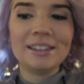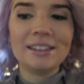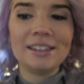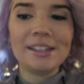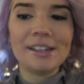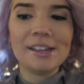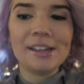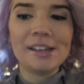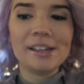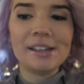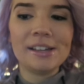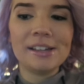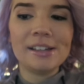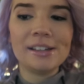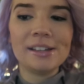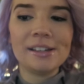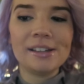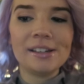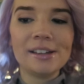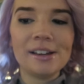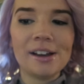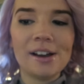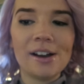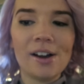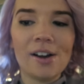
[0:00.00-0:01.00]

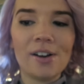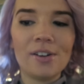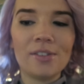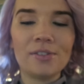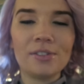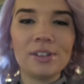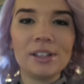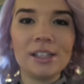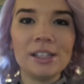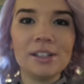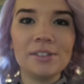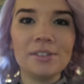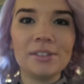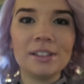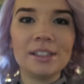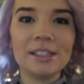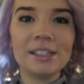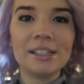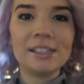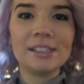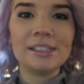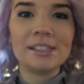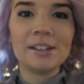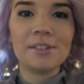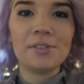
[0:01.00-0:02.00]
the really,
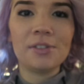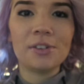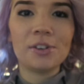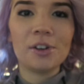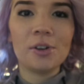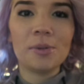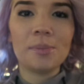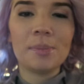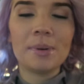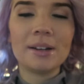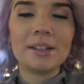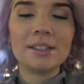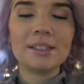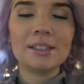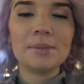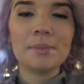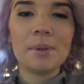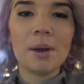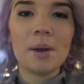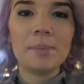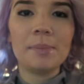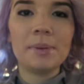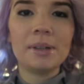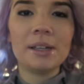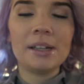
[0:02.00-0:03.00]
really difficult parts
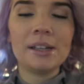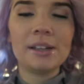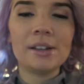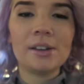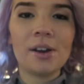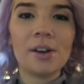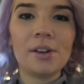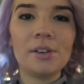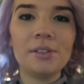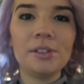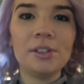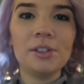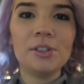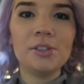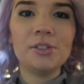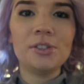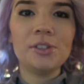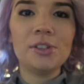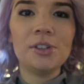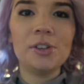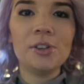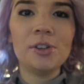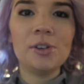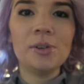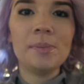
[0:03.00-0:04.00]
about being on
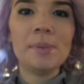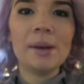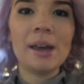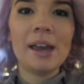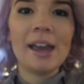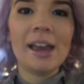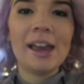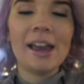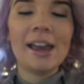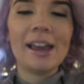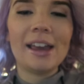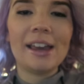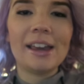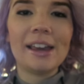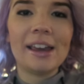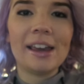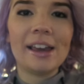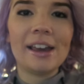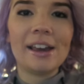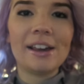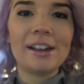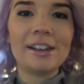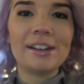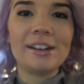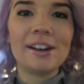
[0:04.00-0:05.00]
YouTube
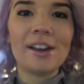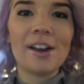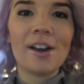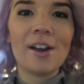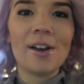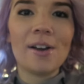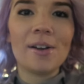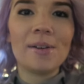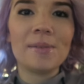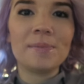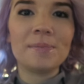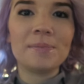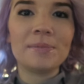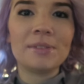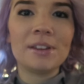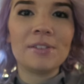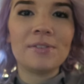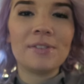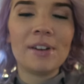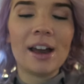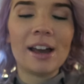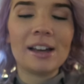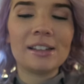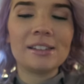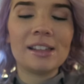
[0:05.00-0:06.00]
and um, the
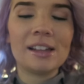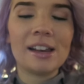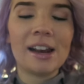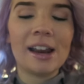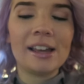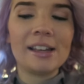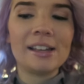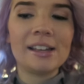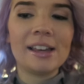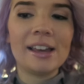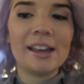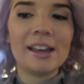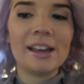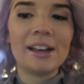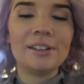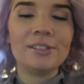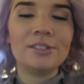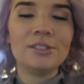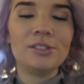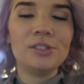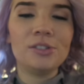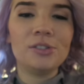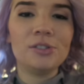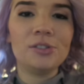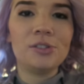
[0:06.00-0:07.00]
fact that I
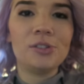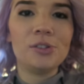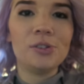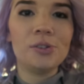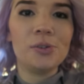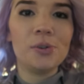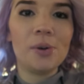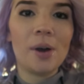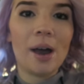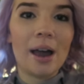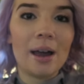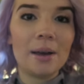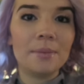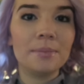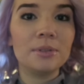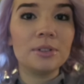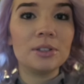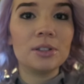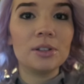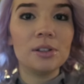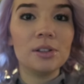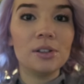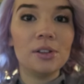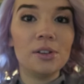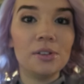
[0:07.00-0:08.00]
can't do
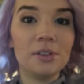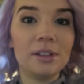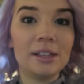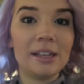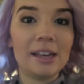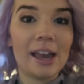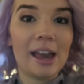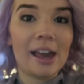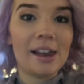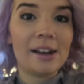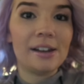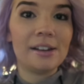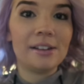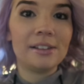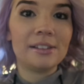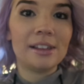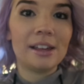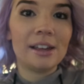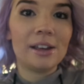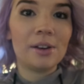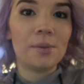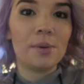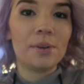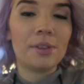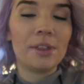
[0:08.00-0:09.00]
absolutely
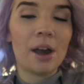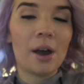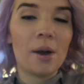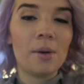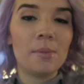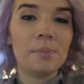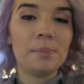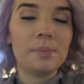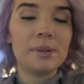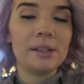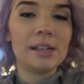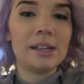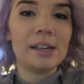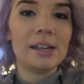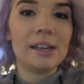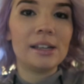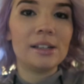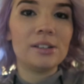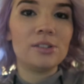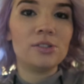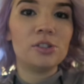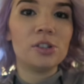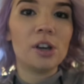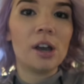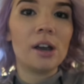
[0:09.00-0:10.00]
anything without
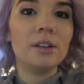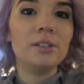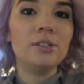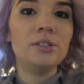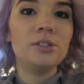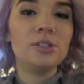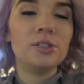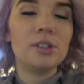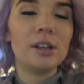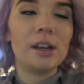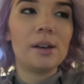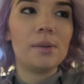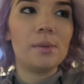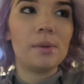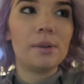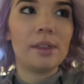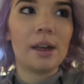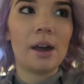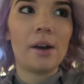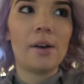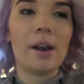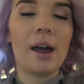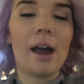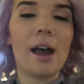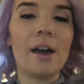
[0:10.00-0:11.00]
being judged and
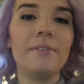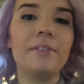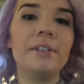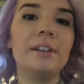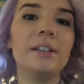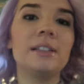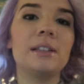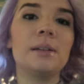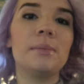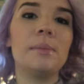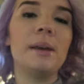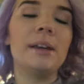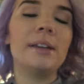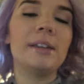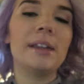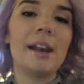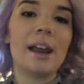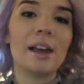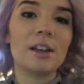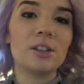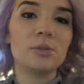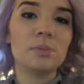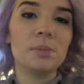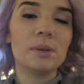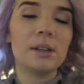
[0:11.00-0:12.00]
without having to make an
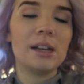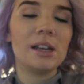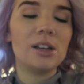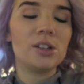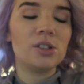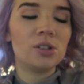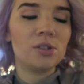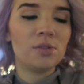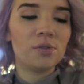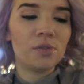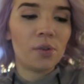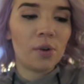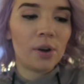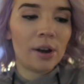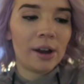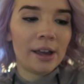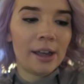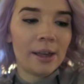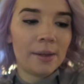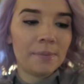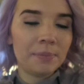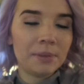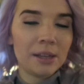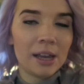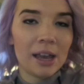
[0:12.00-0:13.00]
explanation for
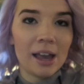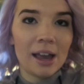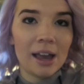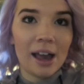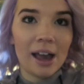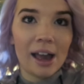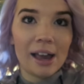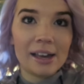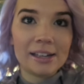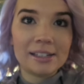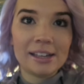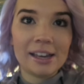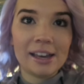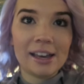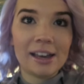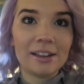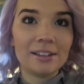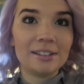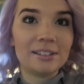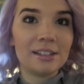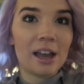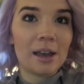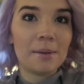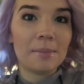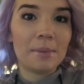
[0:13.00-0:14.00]
it. I
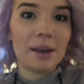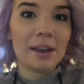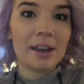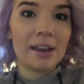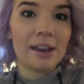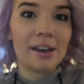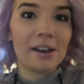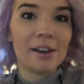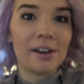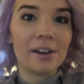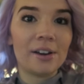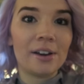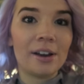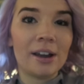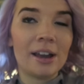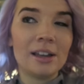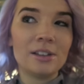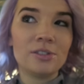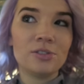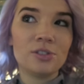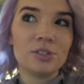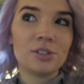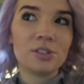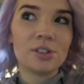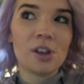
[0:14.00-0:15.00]
can't dye my hair
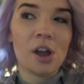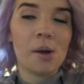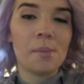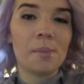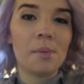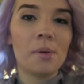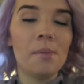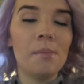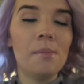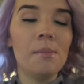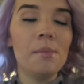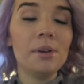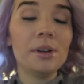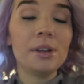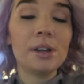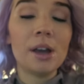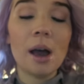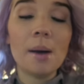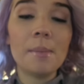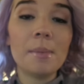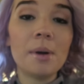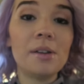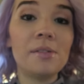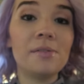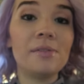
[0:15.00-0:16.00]
and just come,
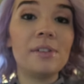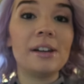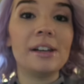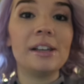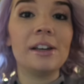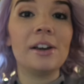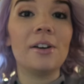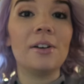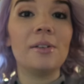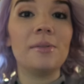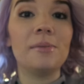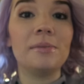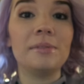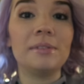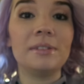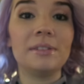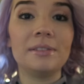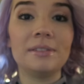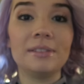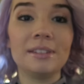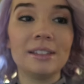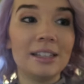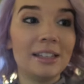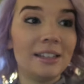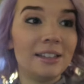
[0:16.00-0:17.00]
come on video
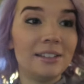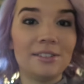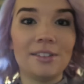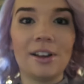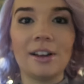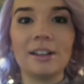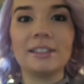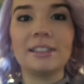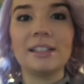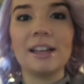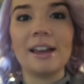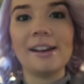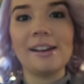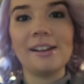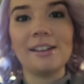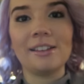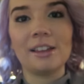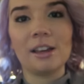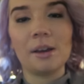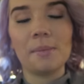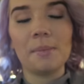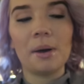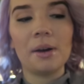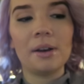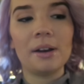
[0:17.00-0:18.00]
and not say
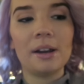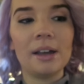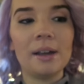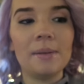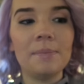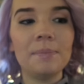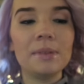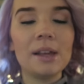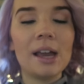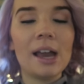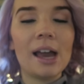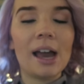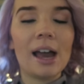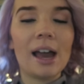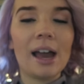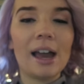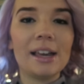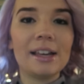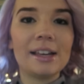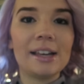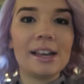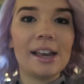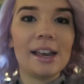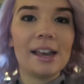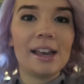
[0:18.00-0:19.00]
anything about it.
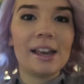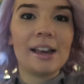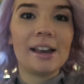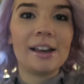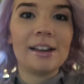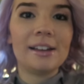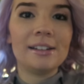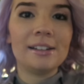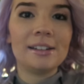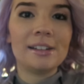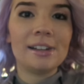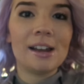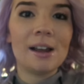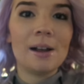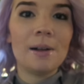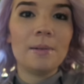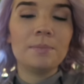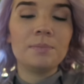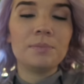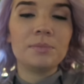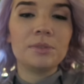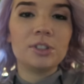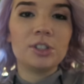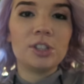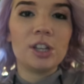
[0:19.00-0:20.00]
I can't
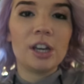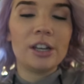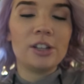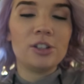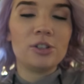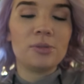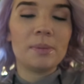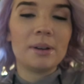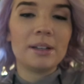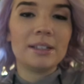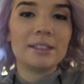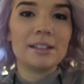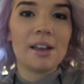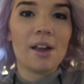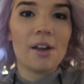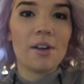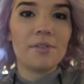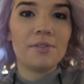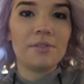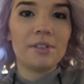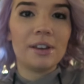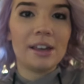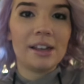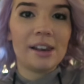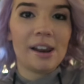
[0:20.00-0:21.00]
change
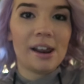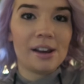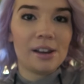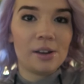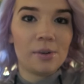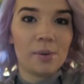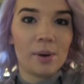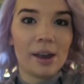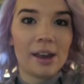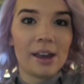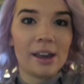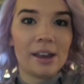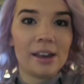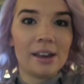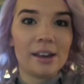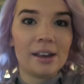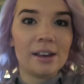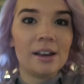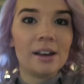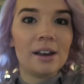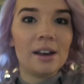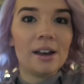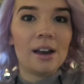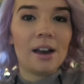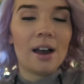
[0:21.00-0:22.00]
myself in any
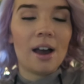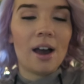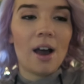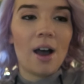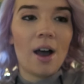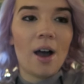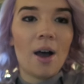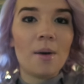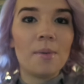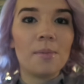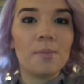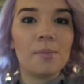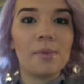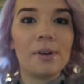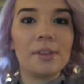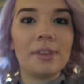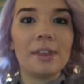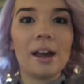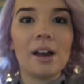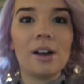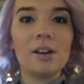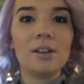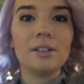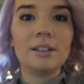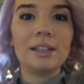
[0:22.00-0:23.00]
way um,
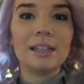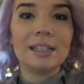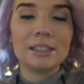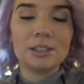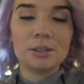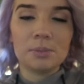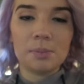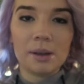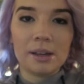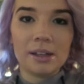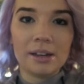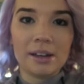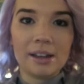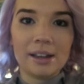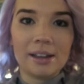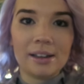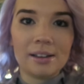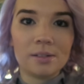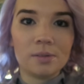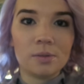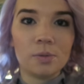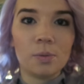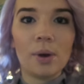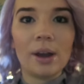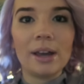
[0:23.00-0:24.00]
without
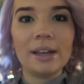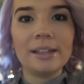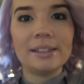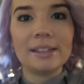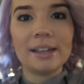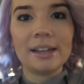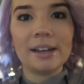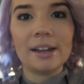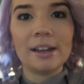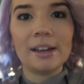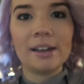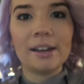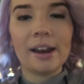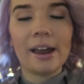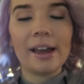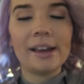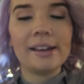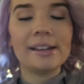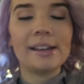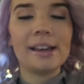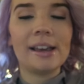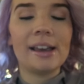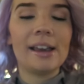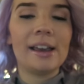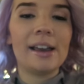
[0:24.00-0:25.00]
explaining why I did it. I
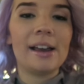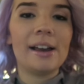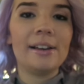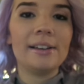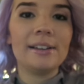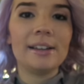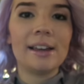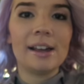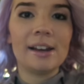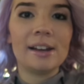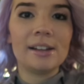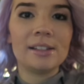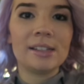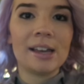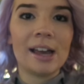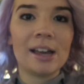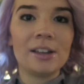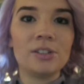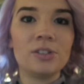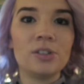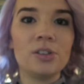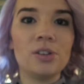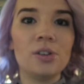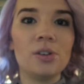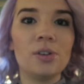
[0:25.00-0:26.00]
can't get a
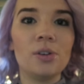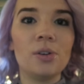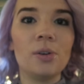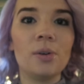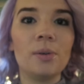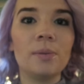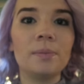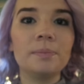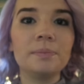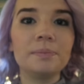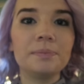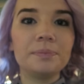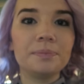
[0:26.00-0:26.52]
tattoo